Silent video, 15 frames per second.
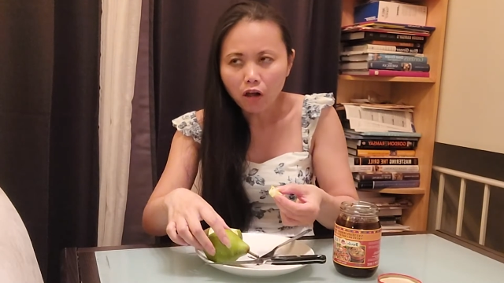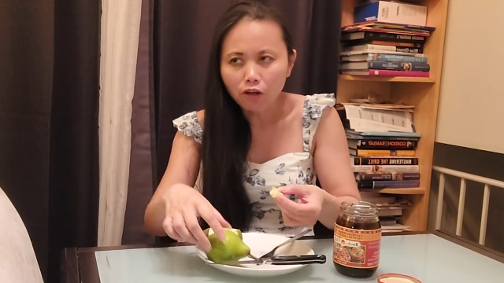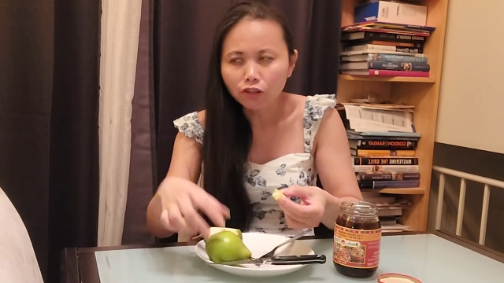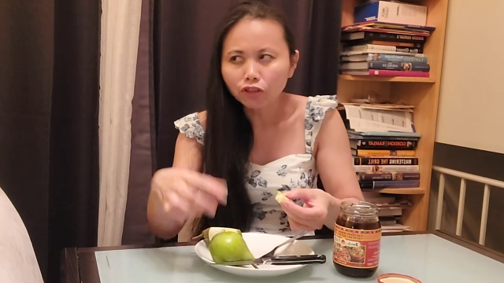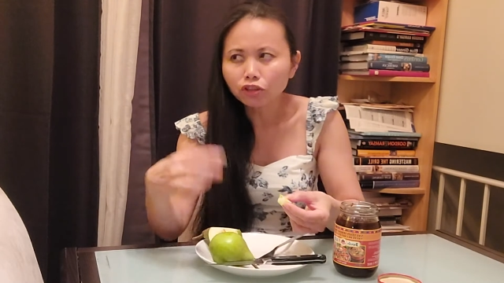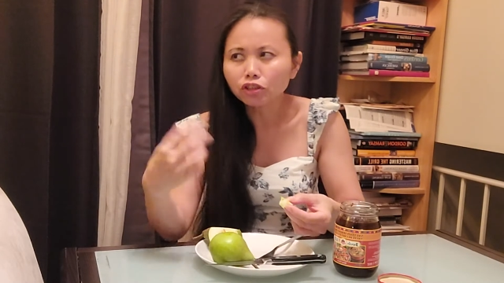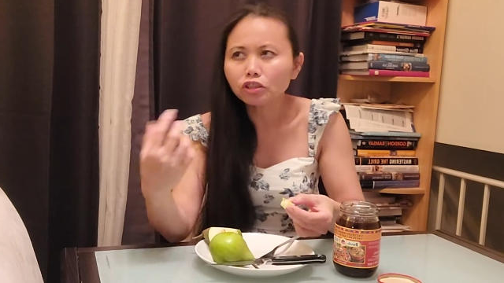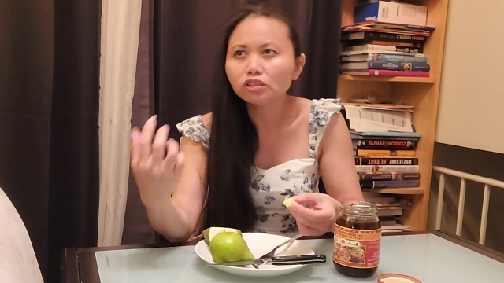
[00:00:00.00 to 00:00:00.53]

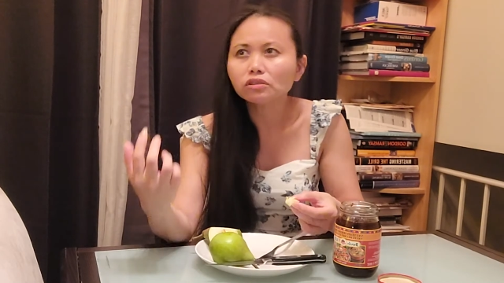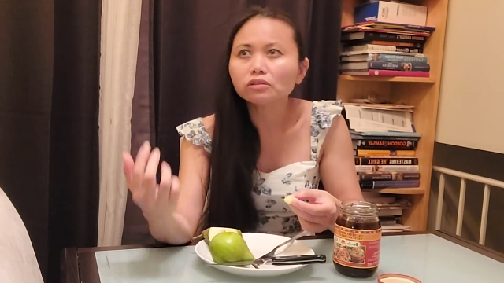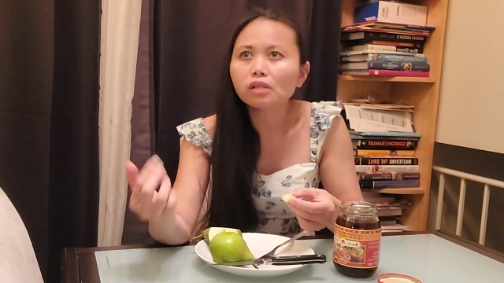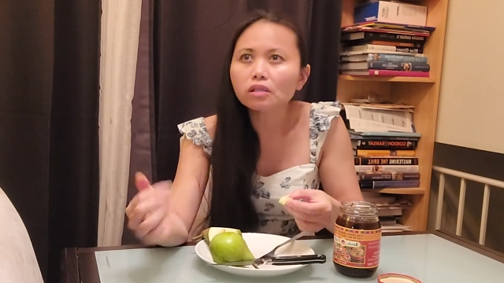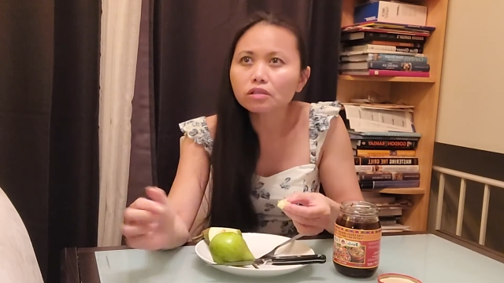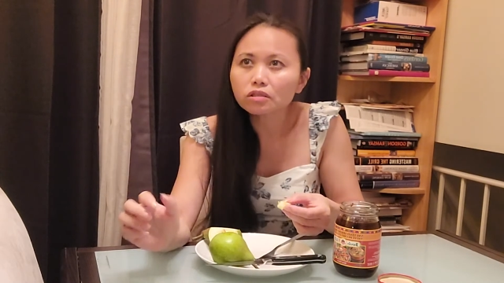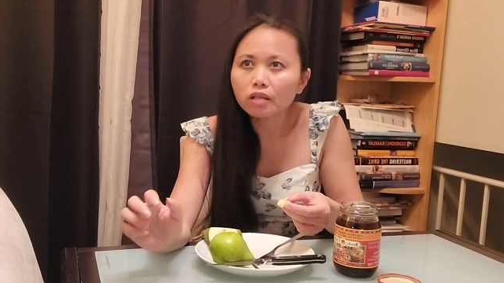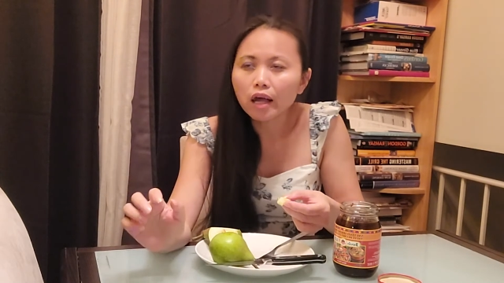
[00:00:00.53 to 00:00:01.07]
It just
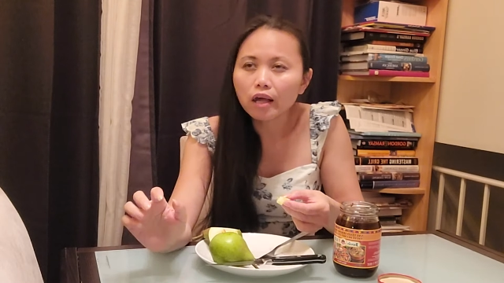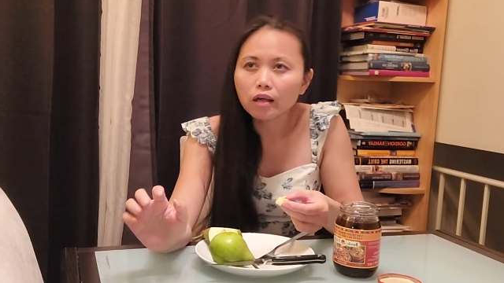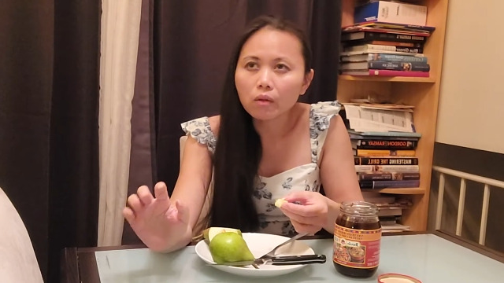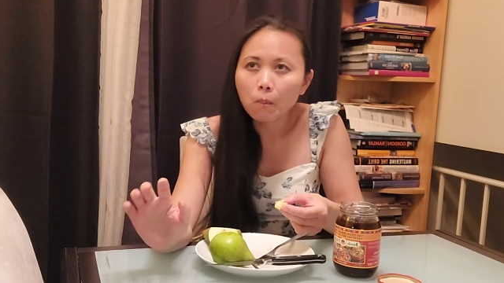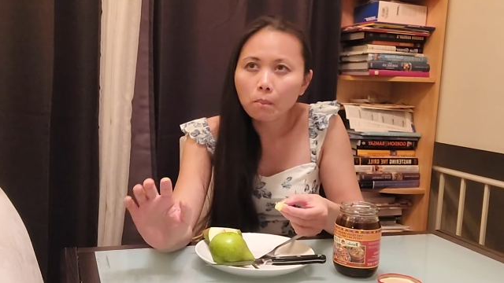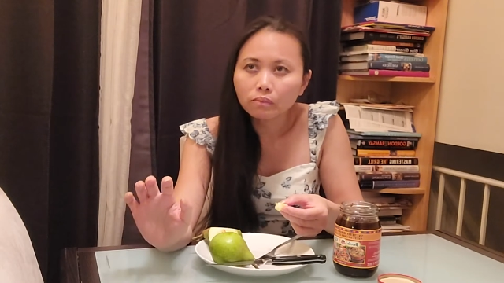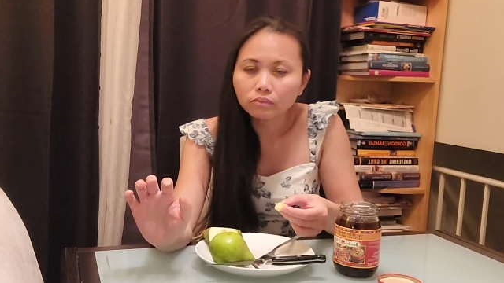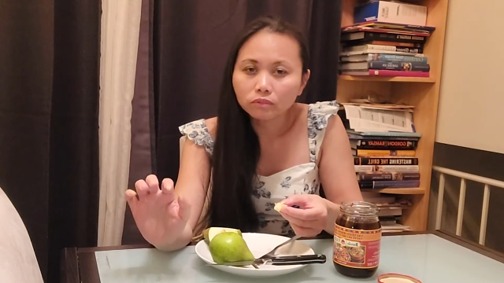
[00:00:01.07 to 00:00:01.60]
tastes like
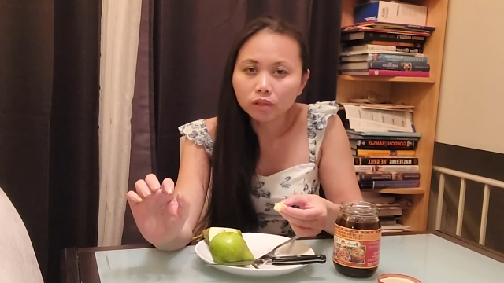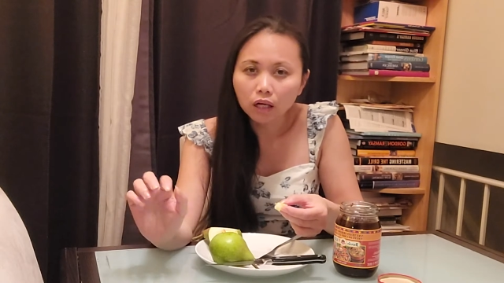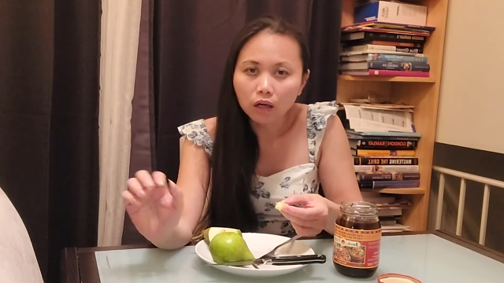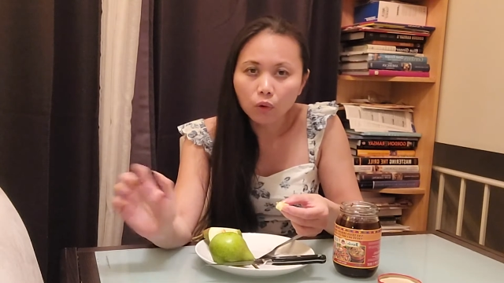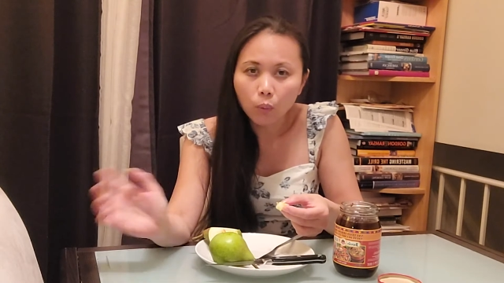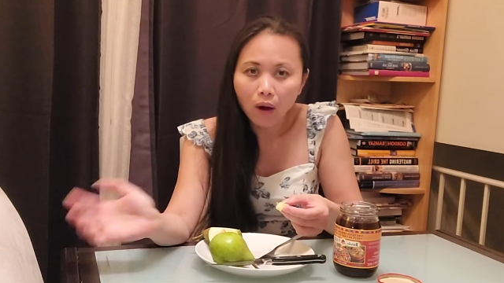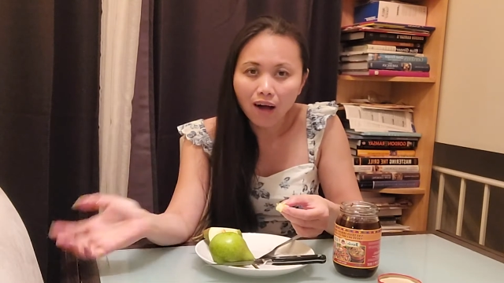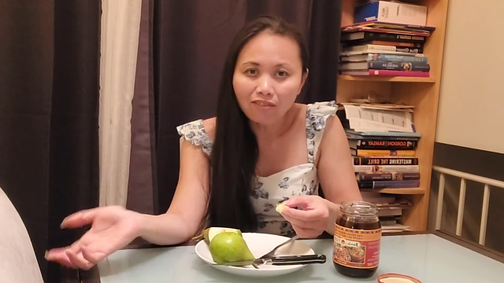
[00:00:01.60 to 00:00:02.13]

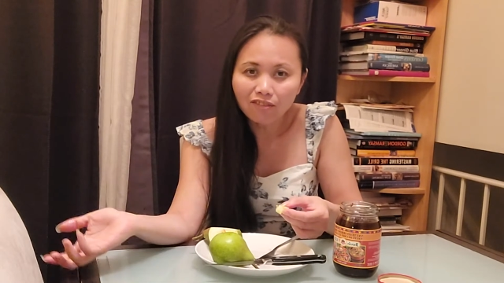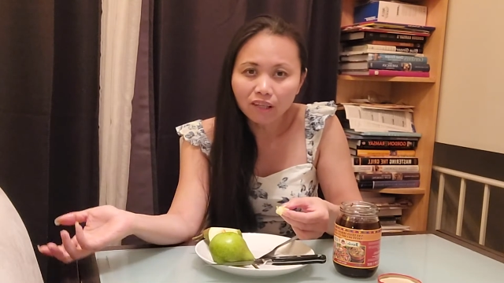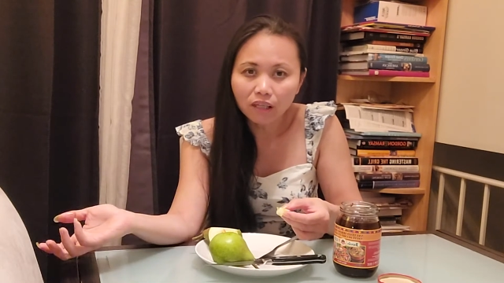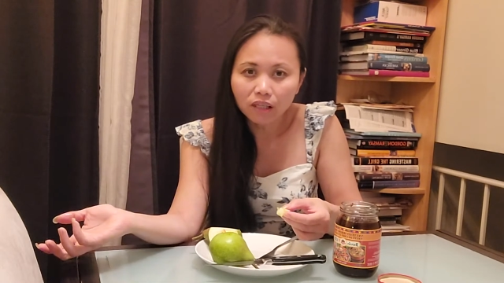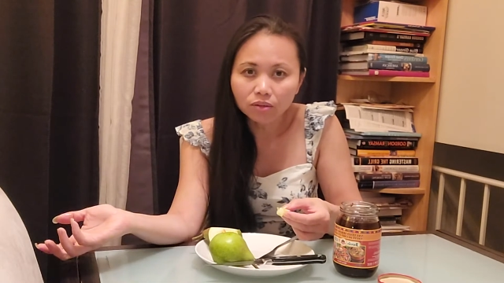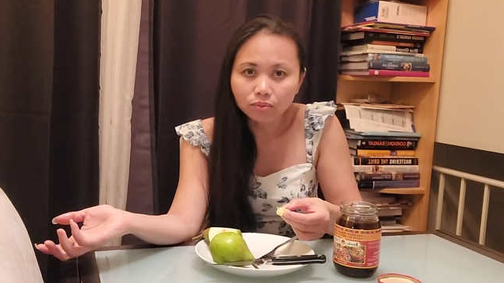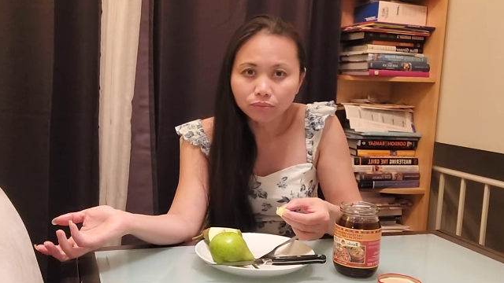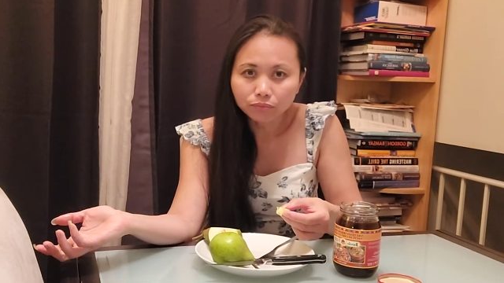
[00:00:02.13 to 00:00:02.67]
a
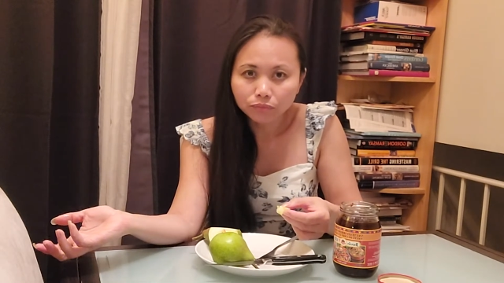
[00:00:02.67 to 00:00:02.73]
guava,